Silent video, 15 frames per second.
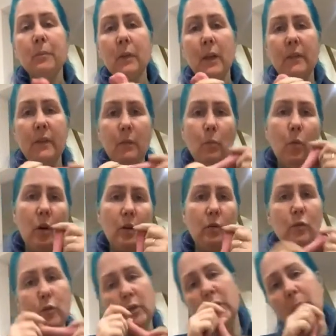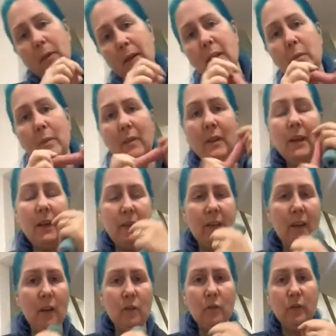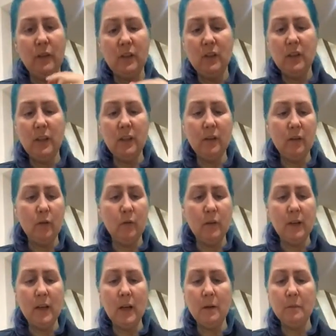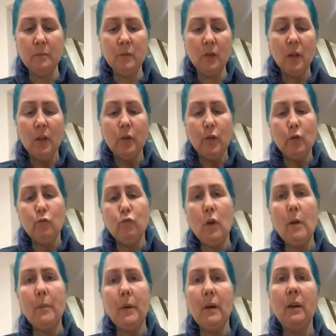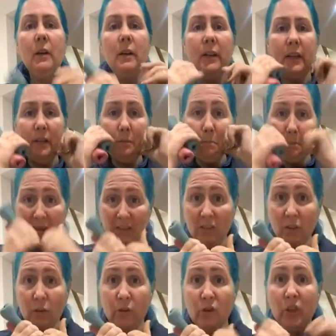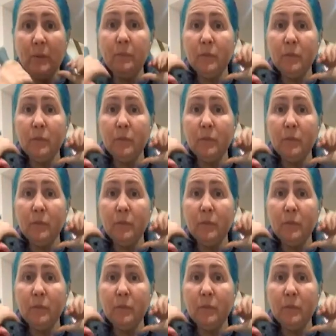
and then while your dog is playing with it and it goes on their teeth and on their gums, the rubber is massaging.